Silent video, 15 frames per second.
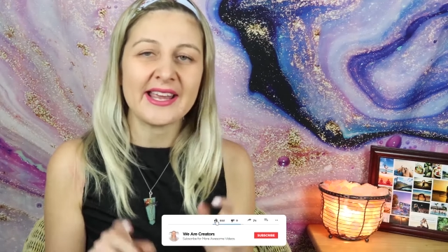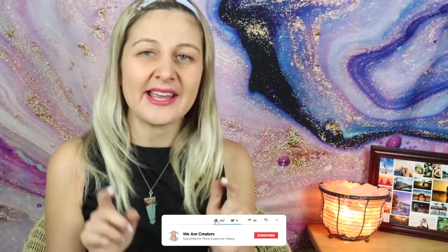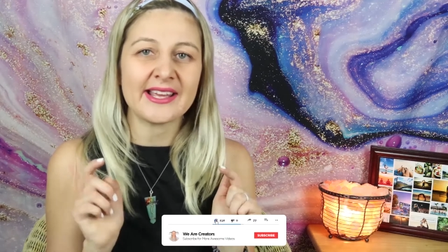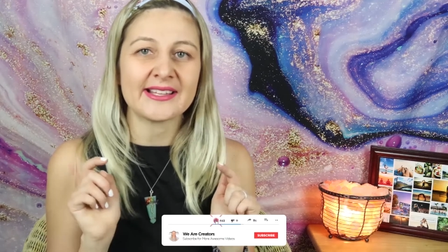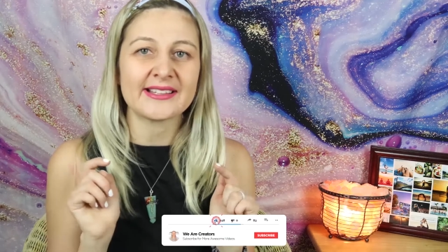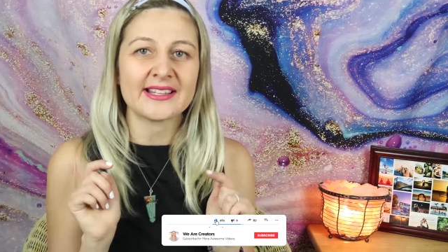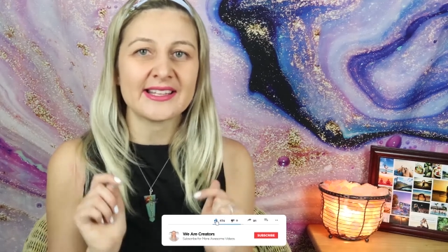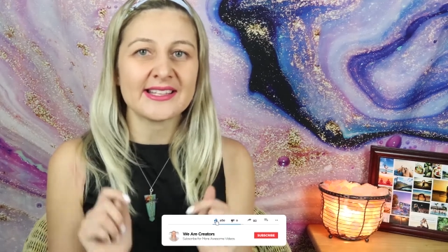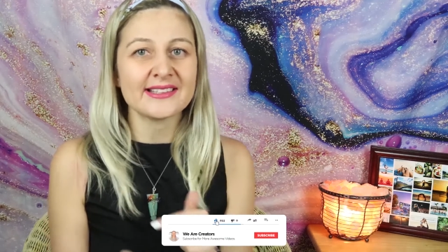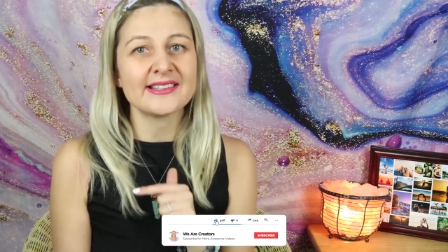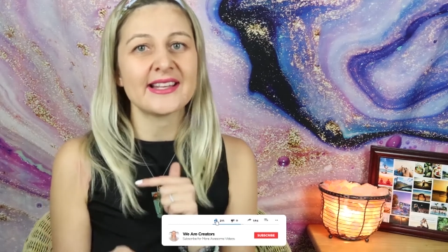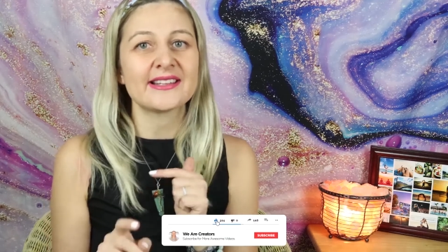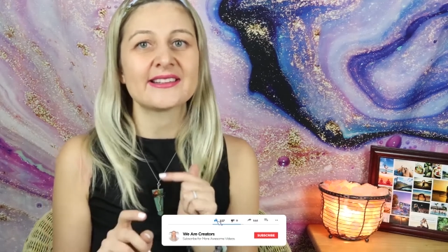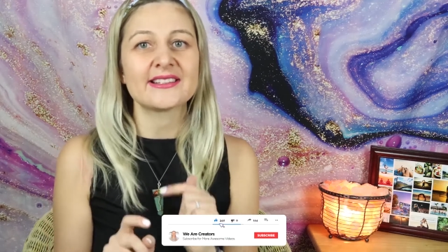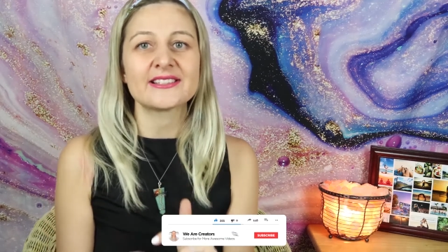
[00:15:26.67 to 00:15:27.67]
and hit
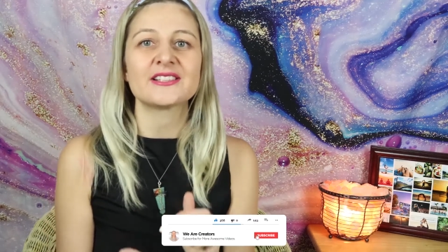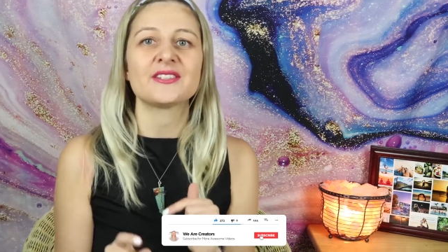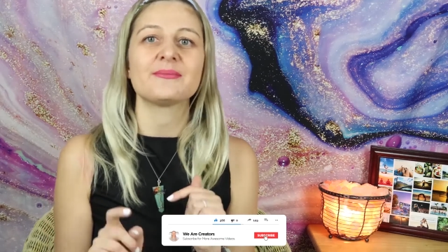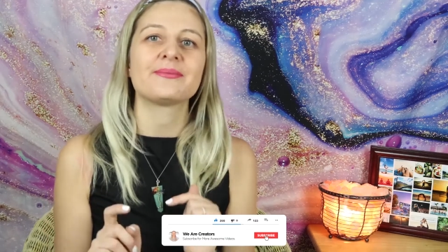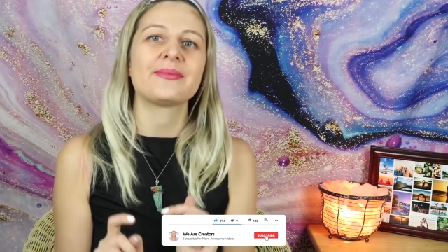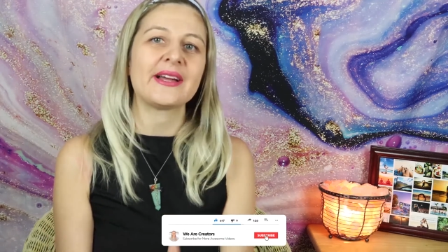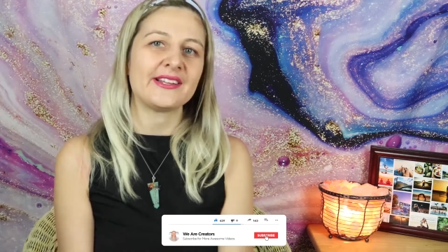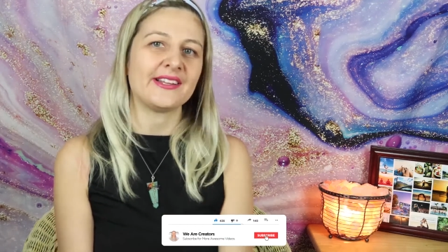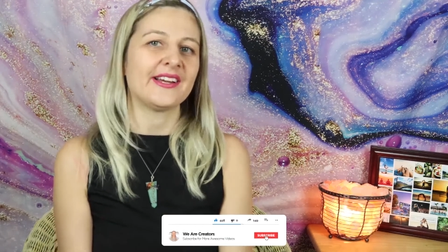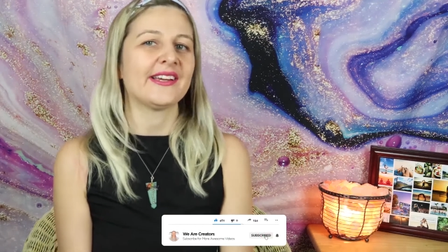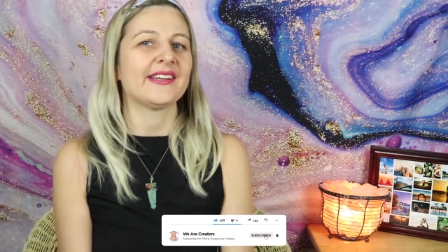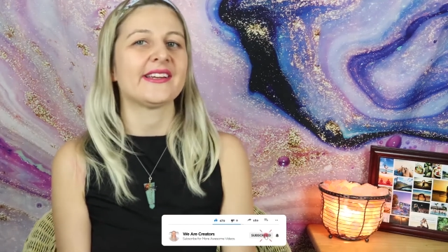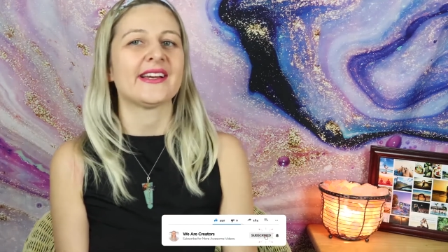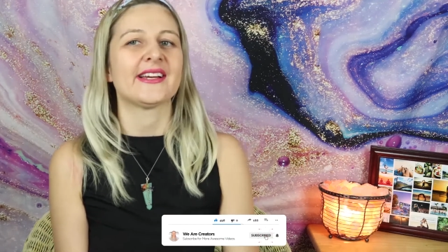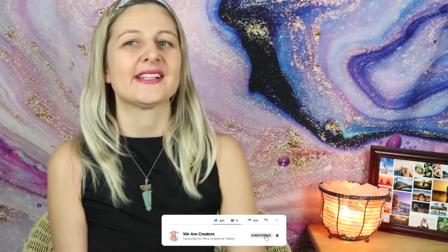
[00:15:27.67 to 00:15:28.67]
that little bell
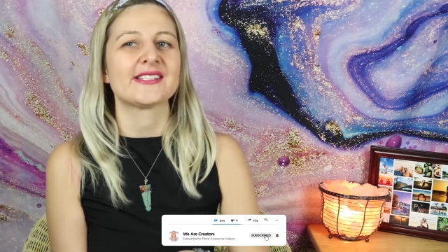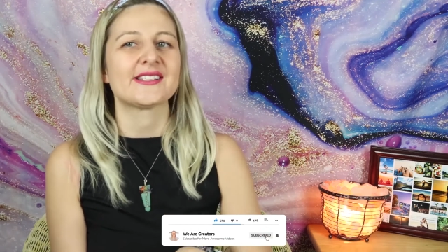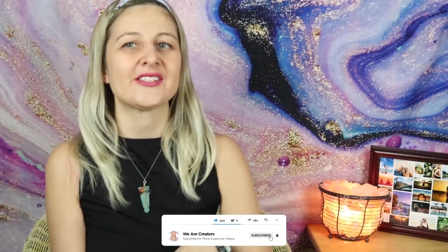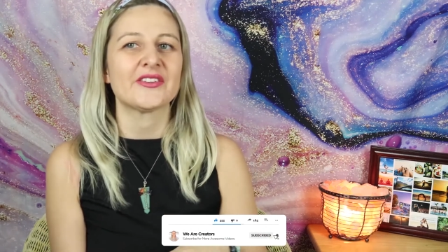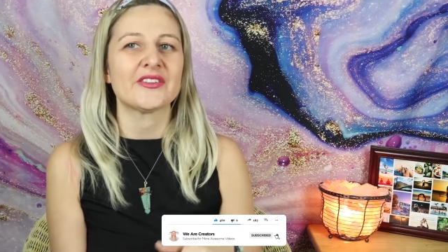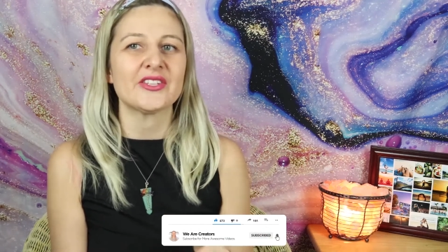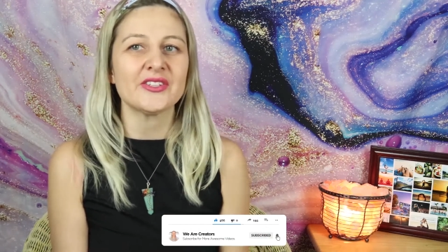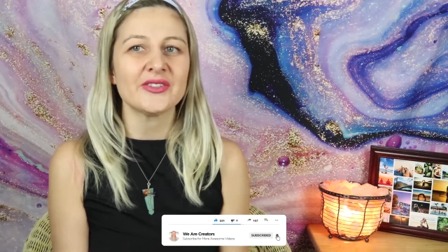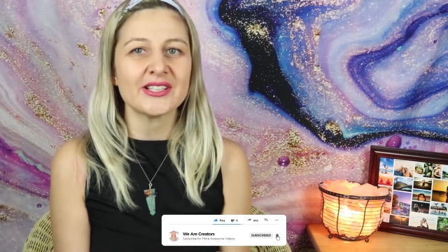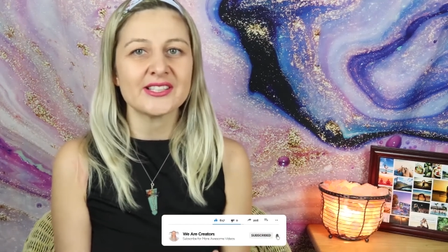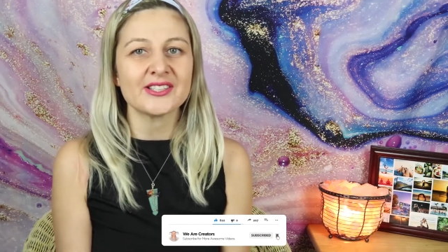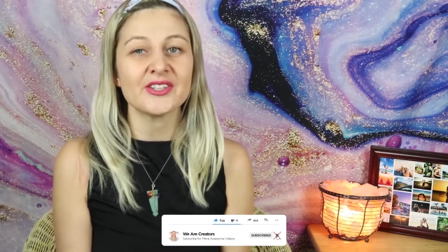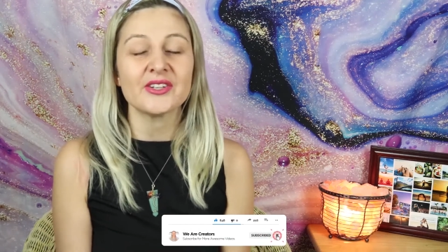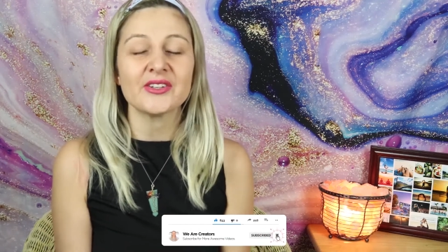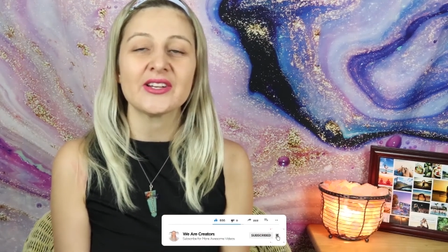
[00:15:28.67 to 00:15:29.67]
icon so you
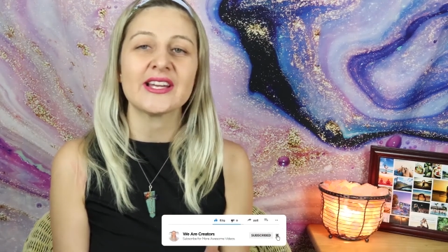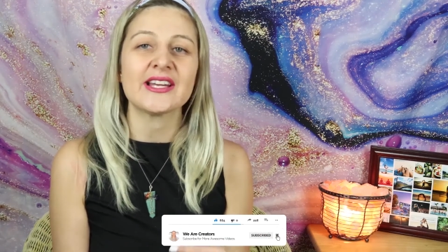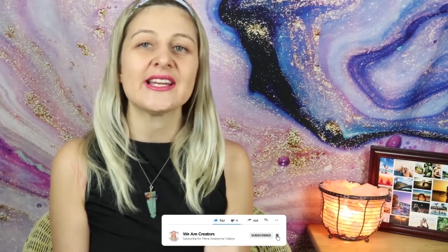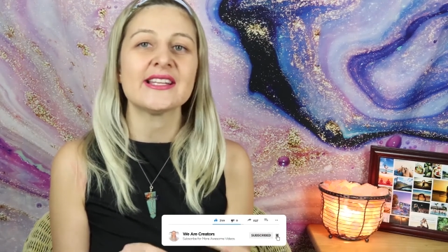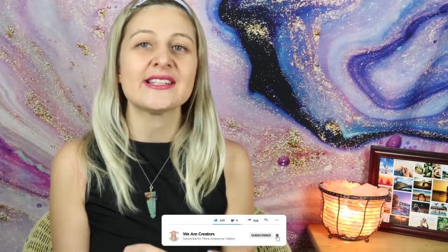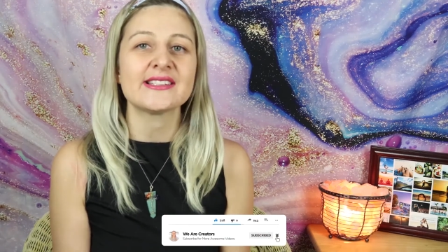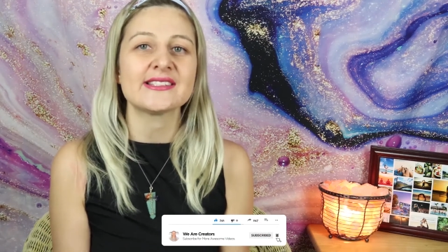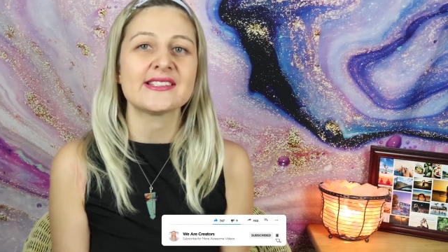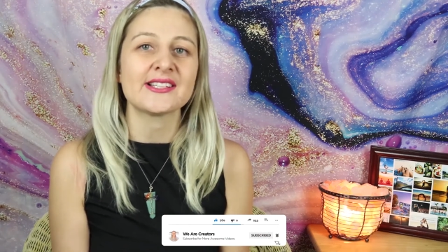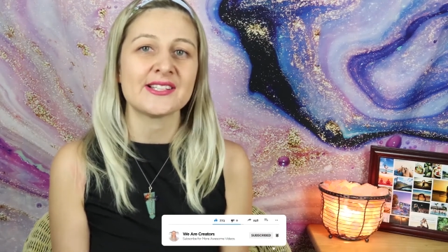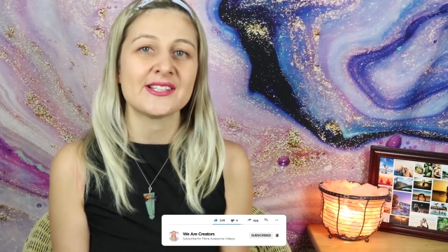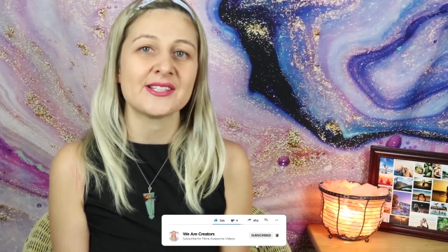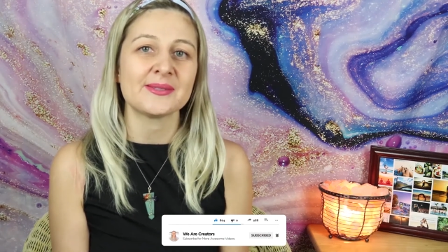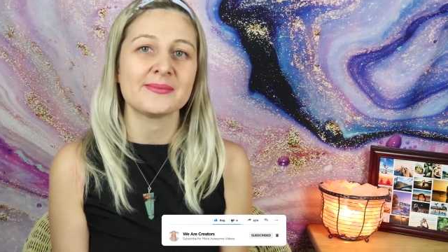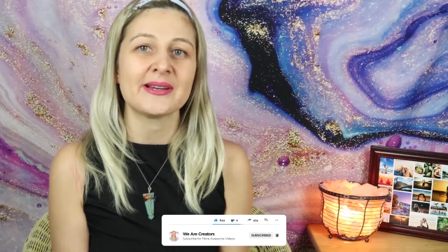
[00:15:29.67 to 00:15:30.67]
can know
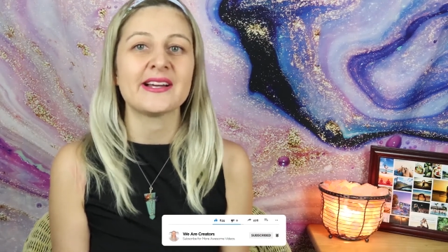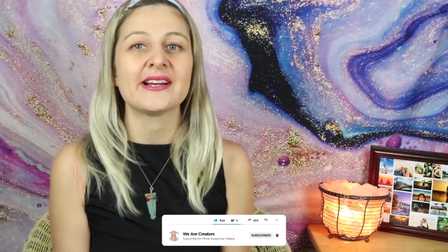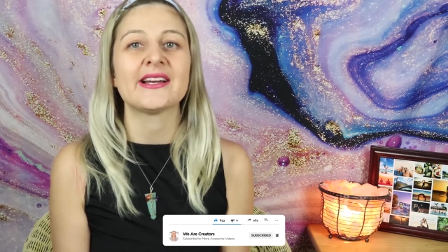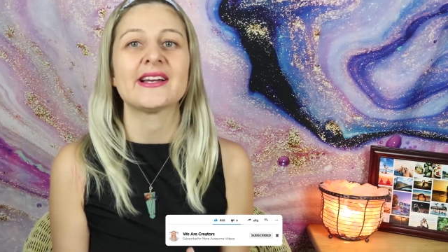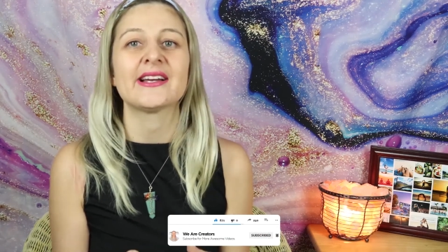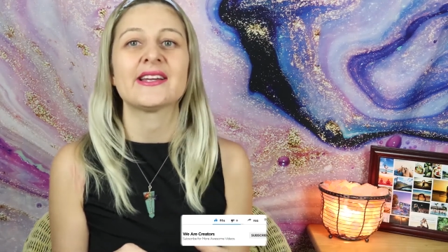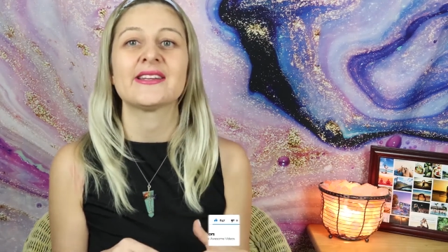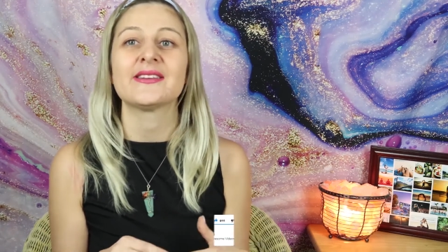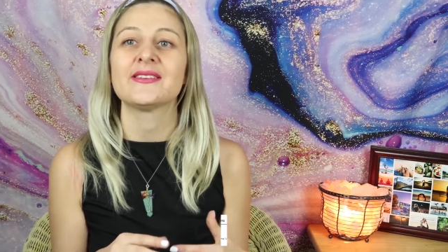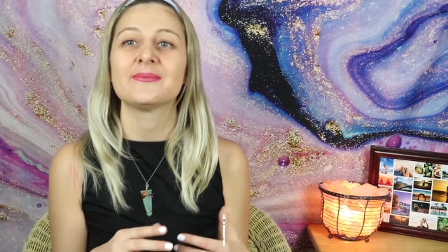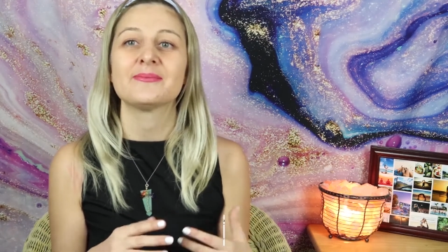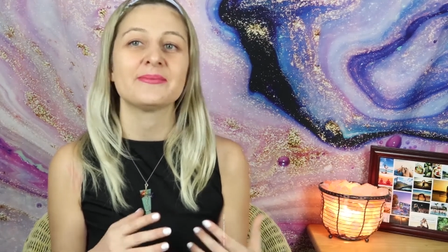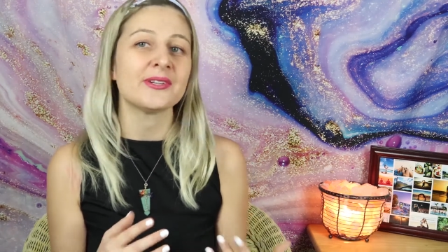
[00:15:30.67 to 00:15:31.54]
anytime I